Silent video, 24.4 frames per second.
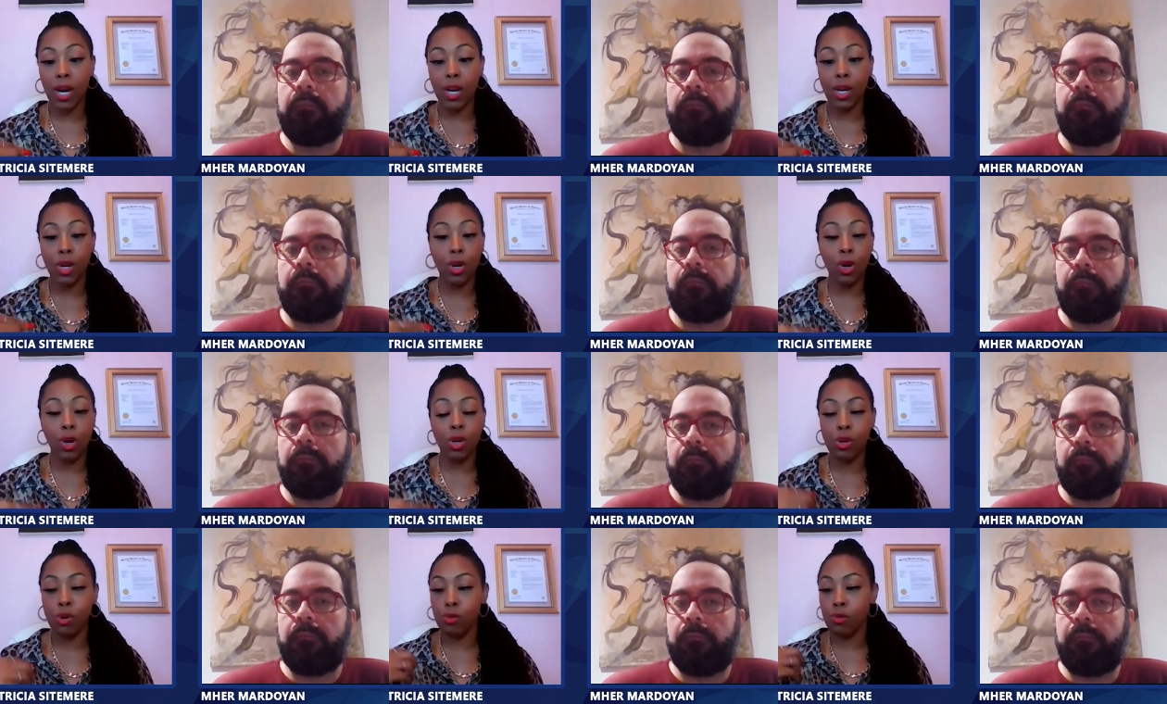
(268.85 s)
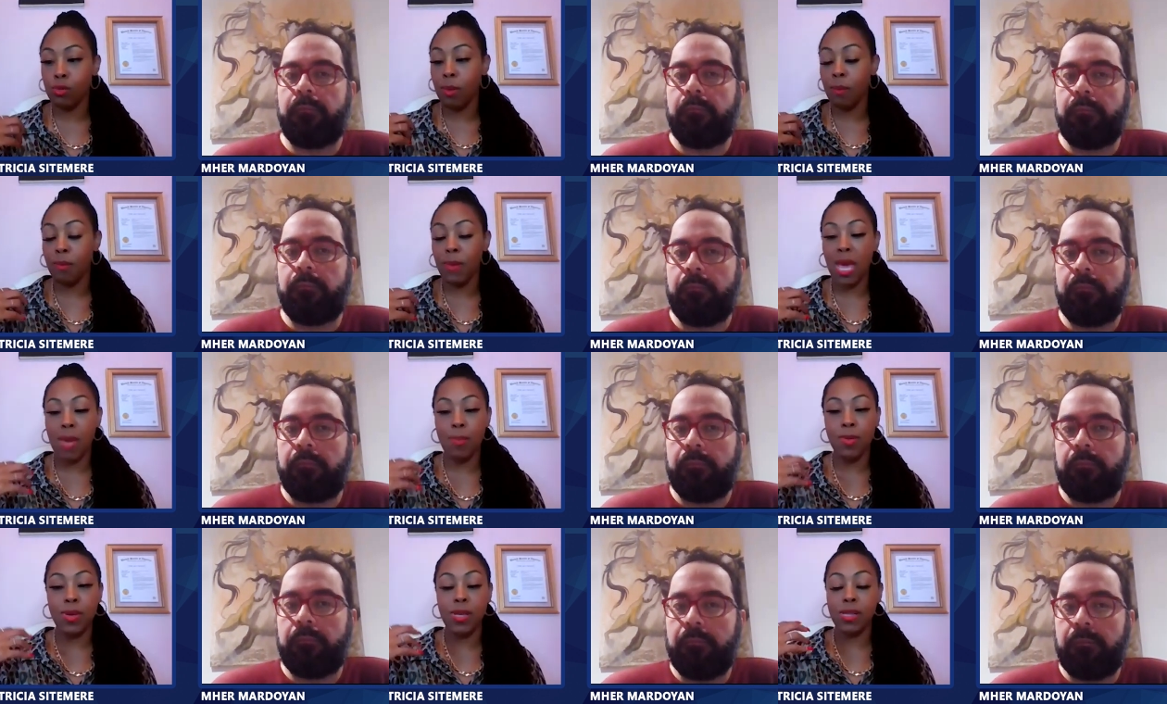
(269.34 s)
Speaker 1: you know, you
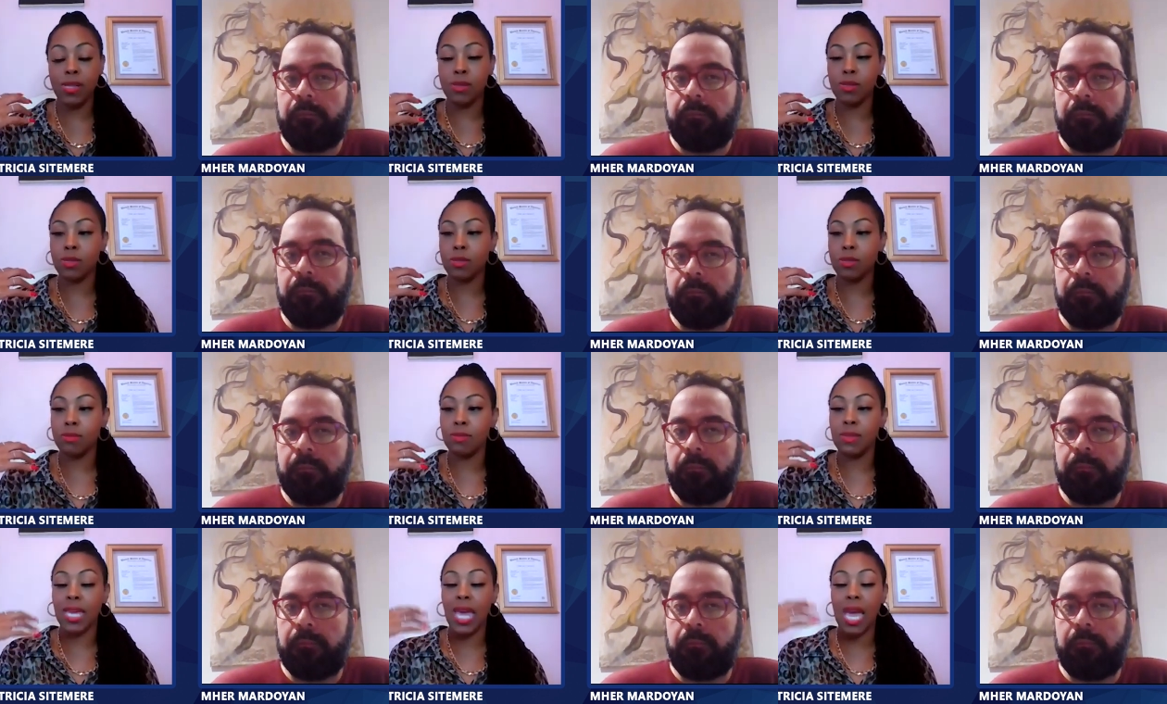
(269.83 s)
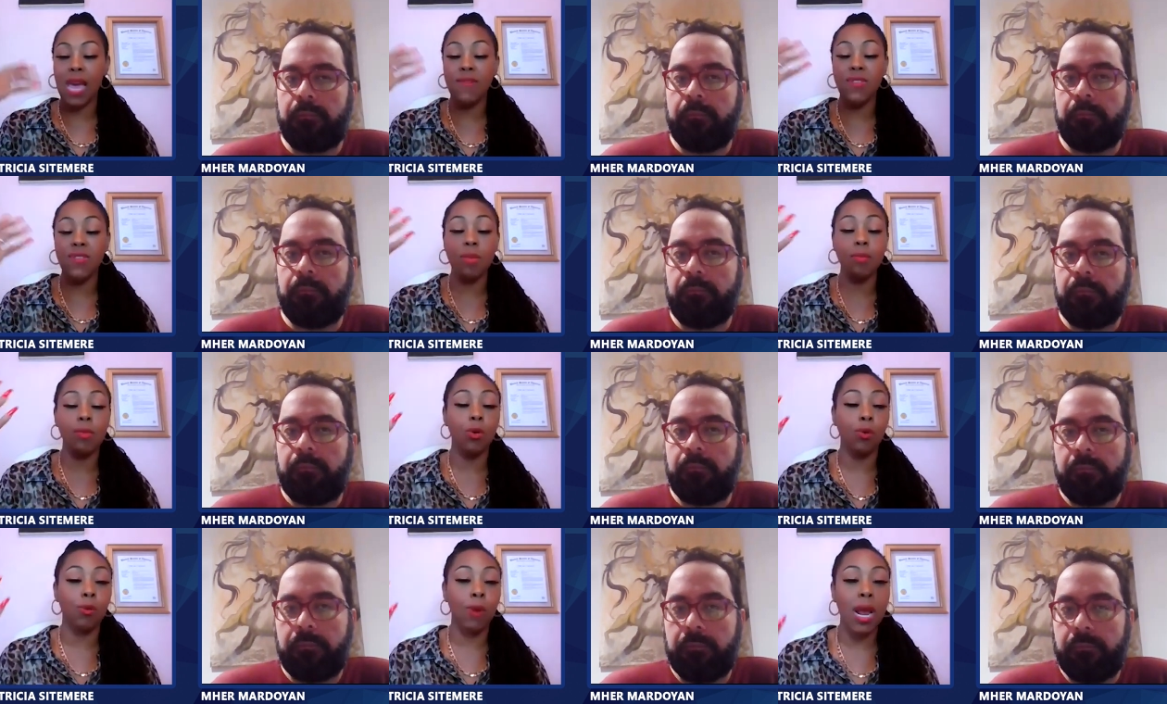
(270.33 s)
maybe gave
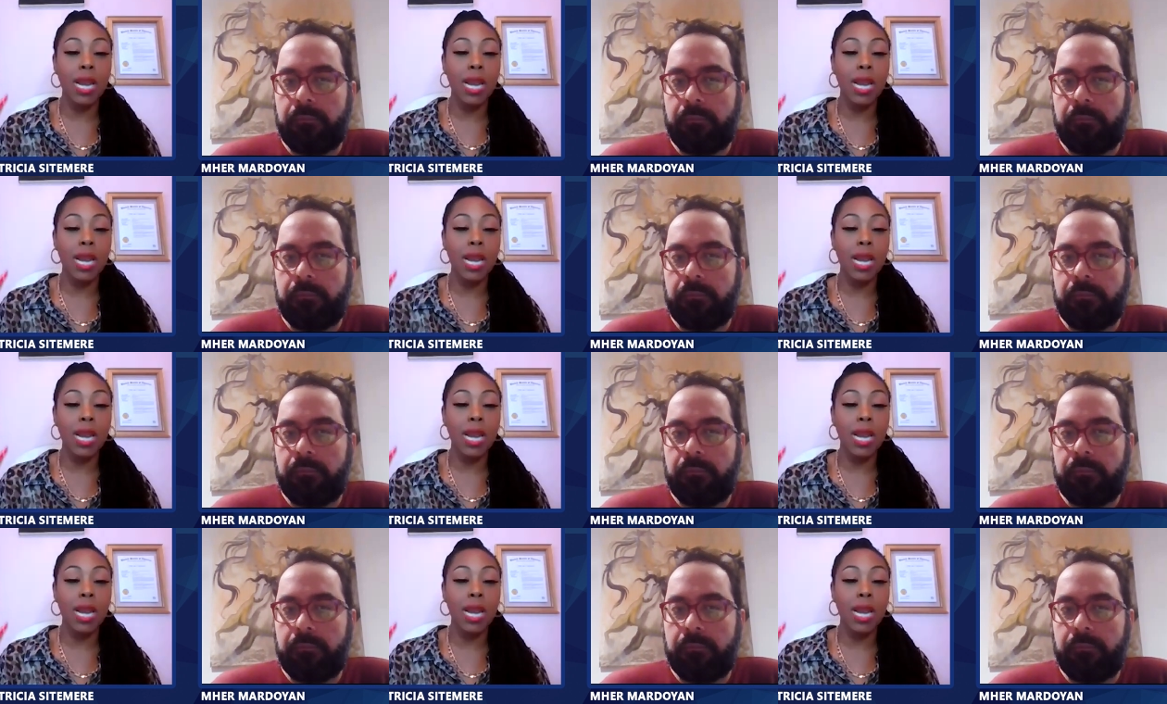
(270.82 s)
them a